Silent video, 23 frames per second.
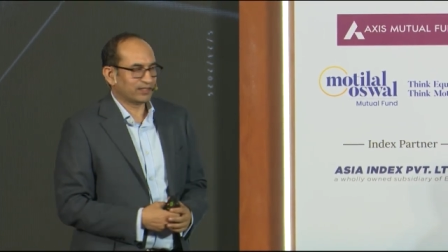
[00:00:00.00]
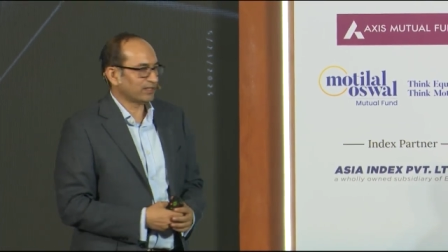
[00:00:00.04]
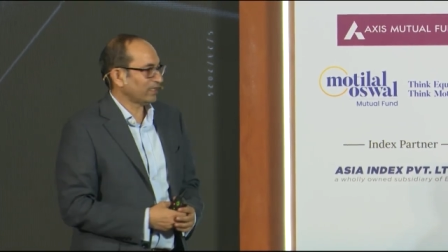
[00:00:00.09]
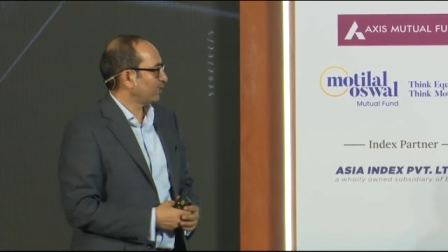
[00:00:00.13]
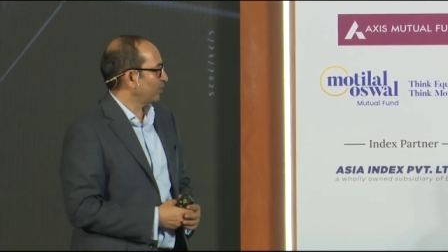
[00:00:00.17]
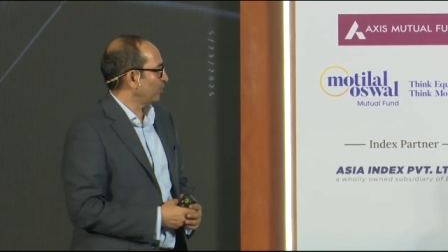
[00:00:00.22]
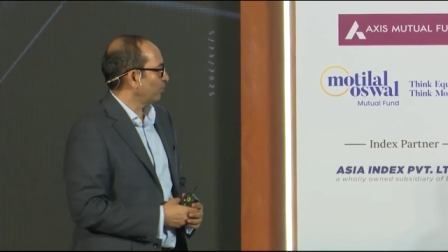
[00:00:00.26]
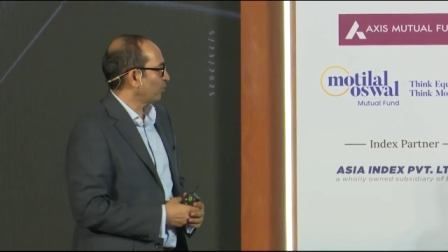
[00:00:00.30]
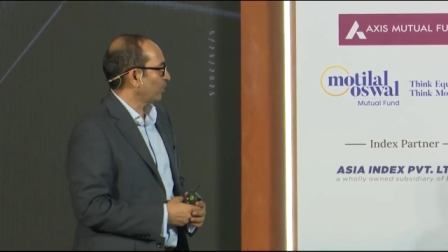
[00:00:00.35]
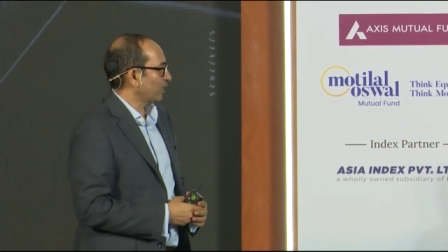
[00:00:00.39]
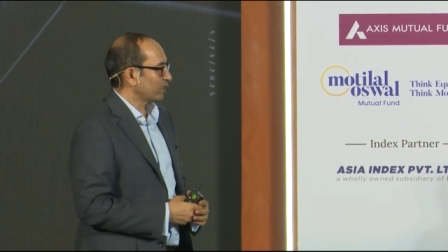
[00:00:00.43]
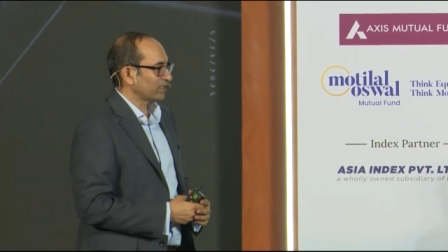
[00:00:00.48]

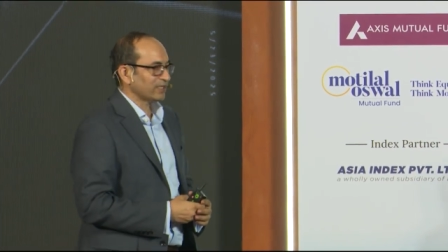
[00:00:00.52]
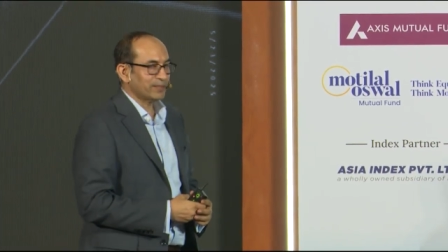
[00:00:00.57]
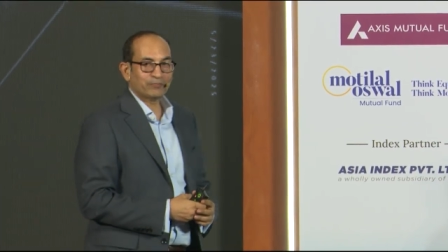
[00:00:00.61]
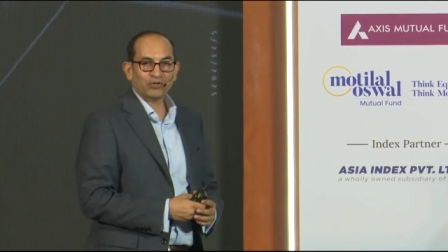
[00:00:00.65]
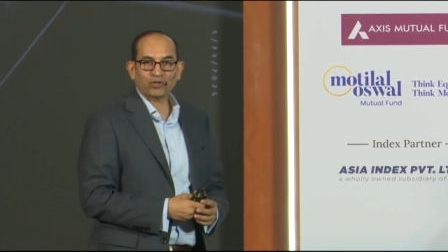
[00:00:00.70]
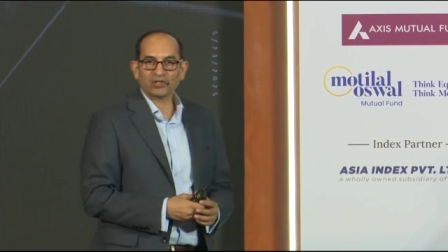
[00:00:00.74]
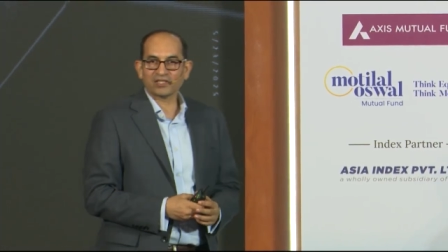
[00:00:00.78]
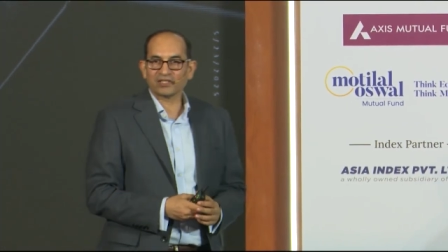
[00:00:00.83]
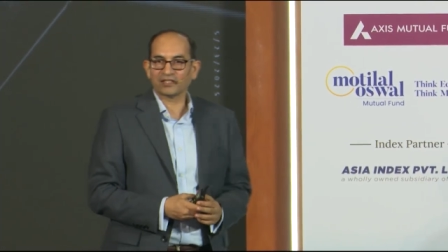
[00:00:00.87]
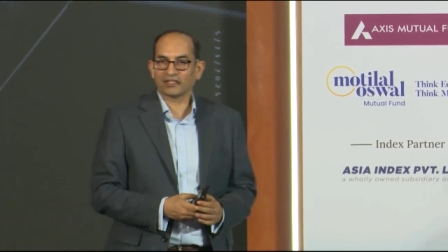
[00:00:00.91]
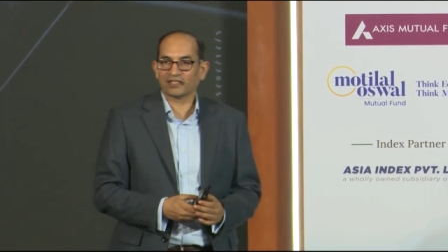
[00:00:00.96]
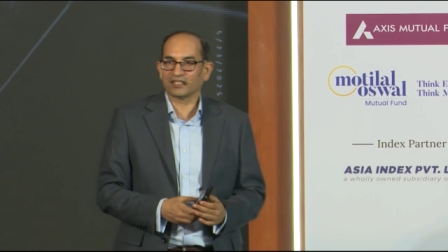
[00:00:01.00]
one of the
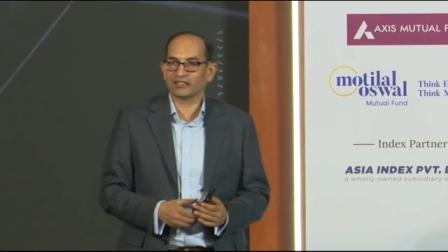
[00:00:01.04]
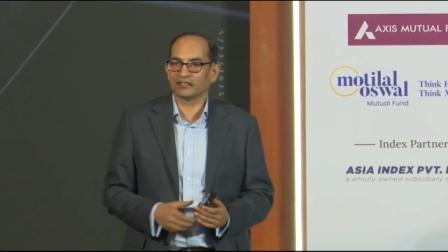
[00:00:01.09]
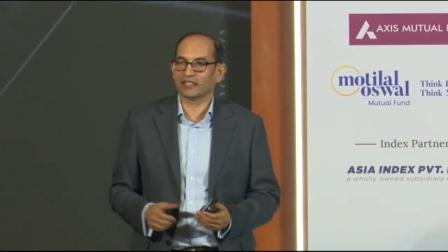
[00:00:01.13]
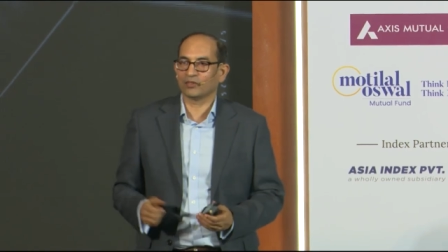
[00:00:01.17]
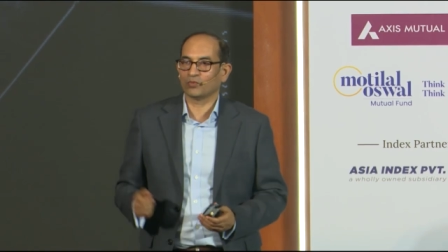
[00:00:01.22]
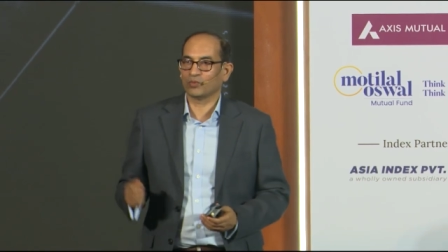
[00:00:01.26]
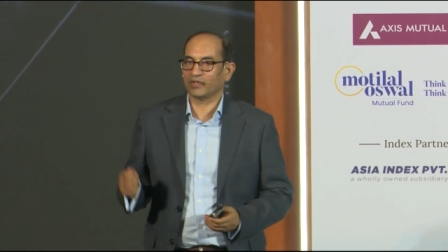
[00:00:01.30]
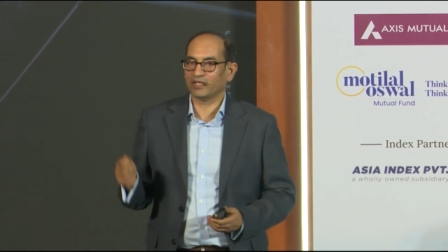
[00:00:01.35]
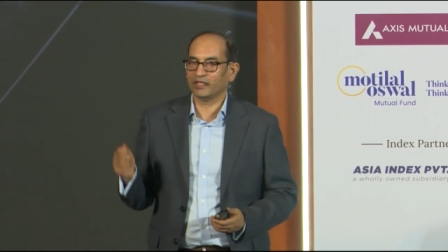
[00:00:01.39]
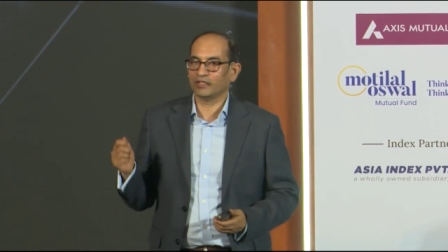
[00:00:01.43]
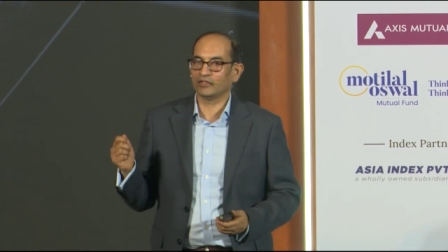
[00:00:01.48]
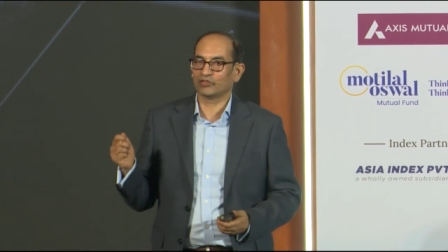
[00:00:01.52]
important things that we
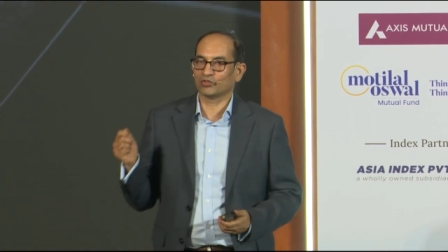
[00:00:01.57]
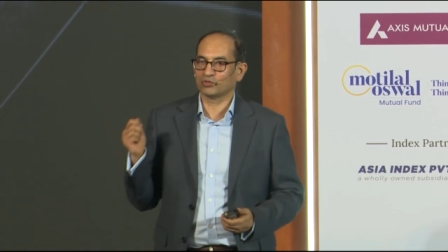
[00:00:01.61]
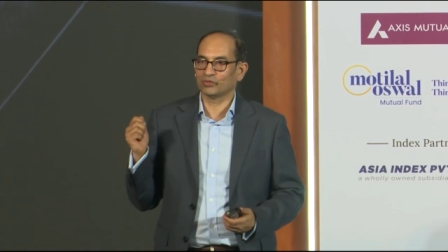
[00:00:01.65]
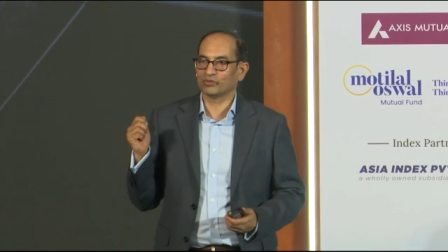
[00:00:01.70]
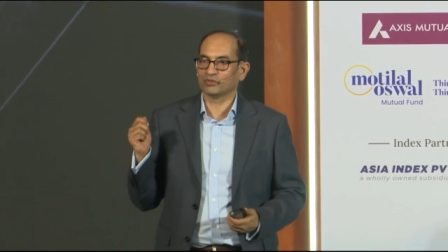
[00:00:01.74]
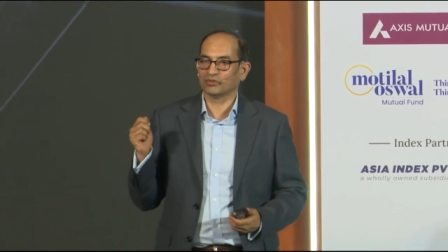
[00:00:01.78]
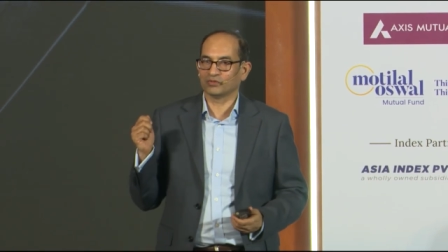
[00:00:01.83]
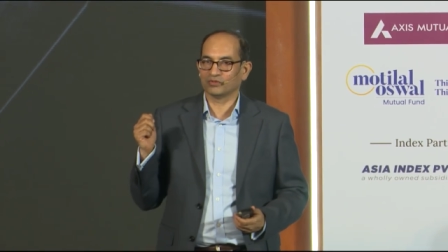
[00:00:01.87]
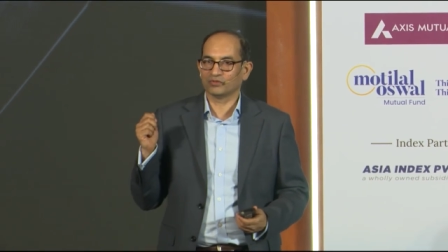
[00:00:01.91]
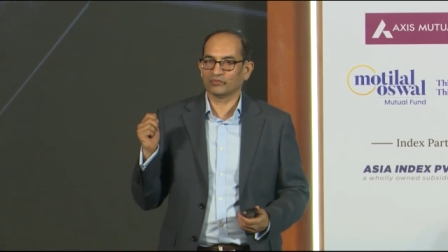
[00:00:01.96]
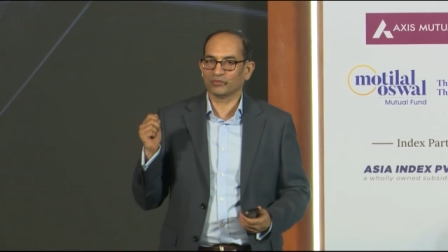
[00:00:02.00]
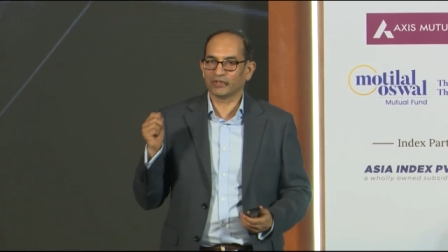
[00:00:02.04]
need
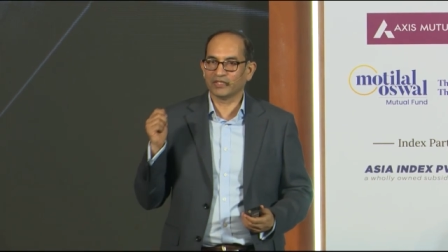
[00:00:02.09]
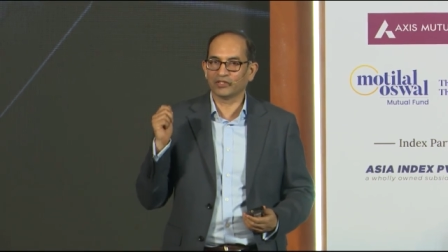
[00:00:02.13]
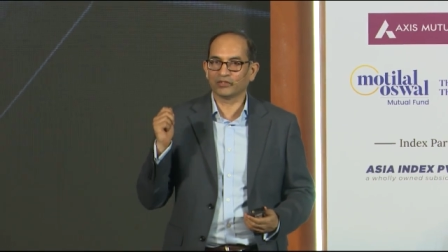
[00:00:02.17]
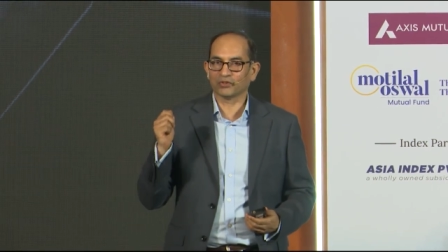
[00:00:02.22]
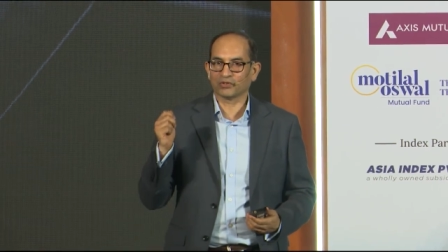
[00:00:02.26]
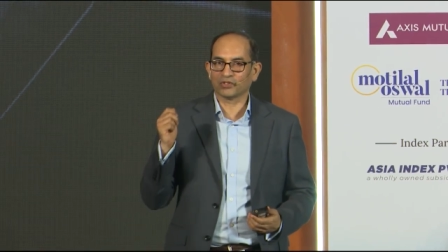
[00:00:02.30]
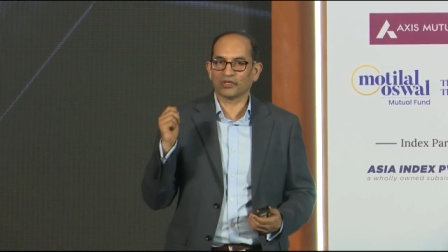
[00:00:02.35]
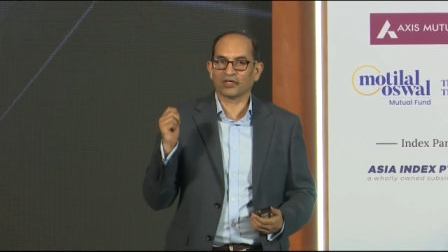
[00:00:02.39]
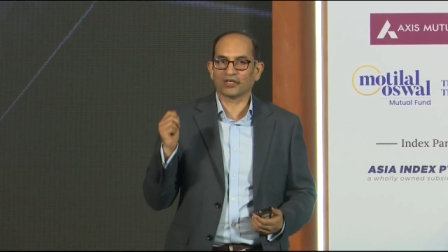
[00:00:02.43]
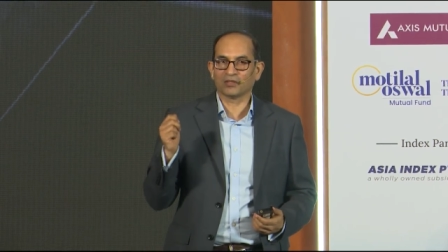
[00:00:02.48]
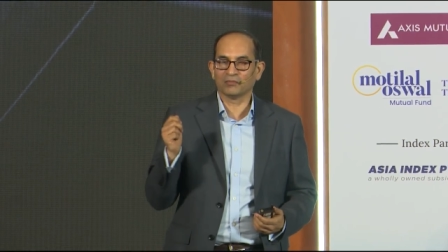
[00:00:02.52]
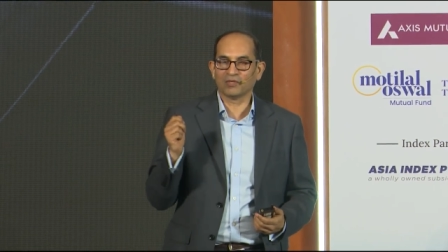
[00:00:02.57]
to
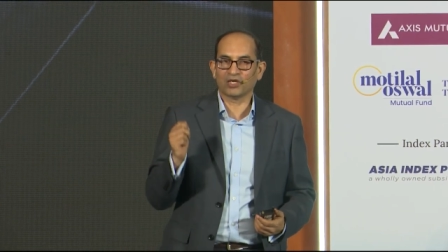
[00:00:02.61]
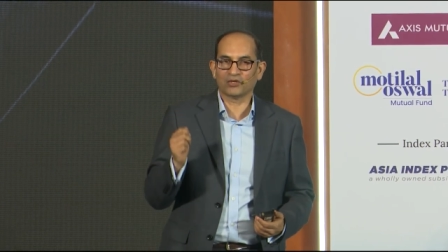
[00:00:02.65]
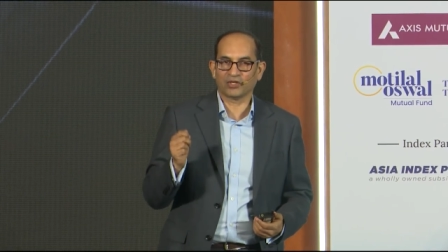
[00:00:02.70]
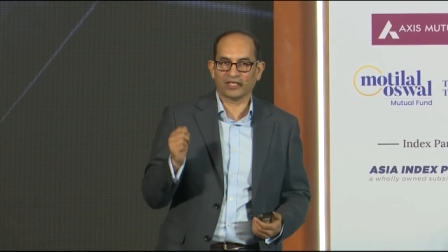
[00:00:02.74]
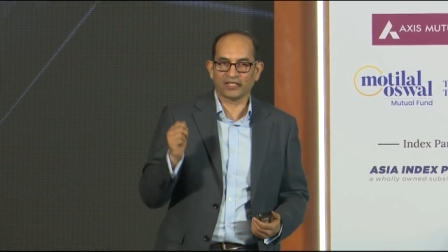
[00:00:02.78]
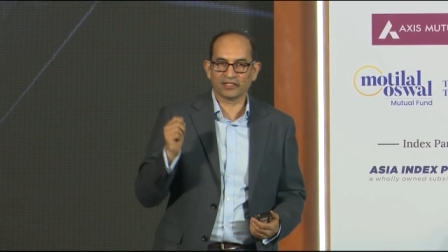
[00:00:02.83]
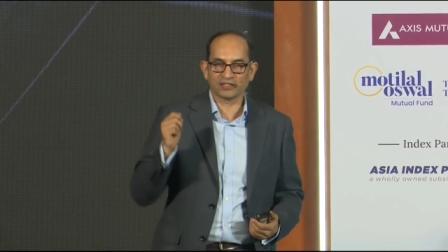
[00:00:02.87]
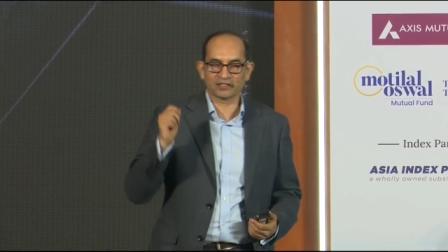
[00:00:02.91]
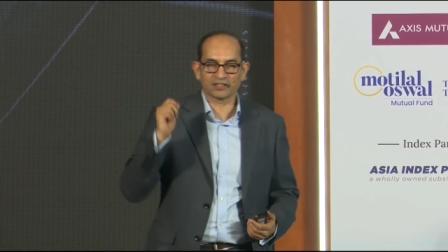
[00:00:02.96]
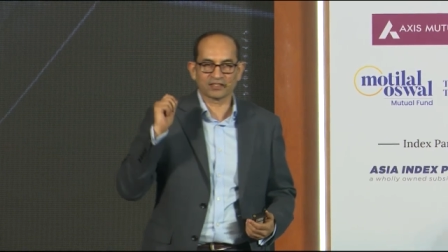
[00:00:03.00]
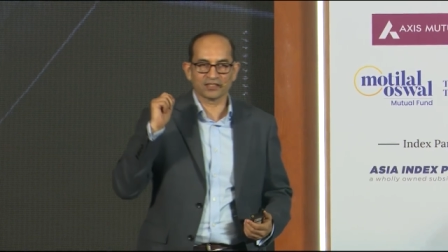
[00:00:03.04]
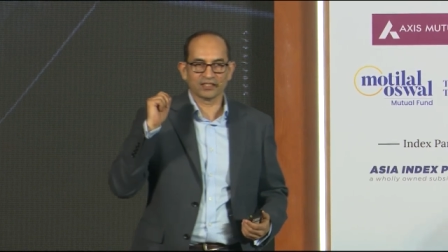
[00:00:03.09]
talk about
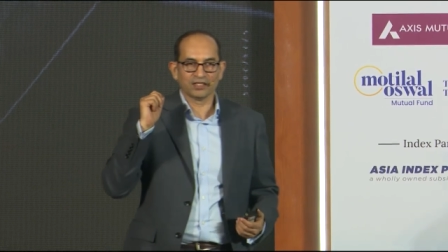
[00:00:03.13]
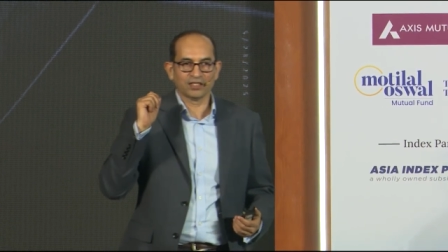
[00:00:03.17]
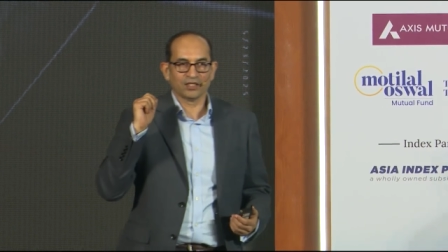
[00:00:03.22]
is